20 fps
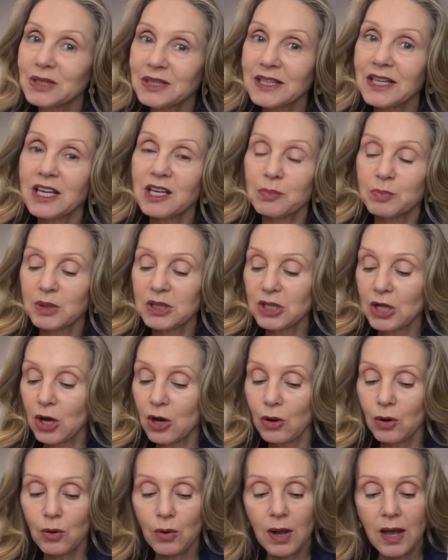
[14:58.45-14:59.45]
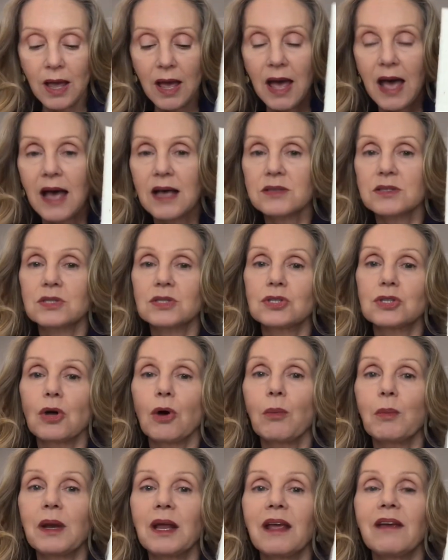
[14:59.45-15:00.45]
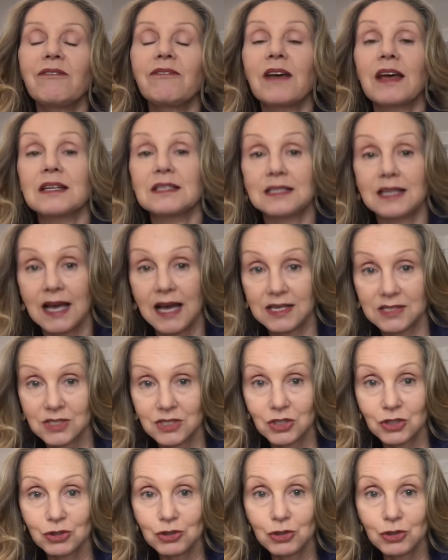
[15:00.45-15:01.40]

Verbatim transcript: link below, has so many fantastic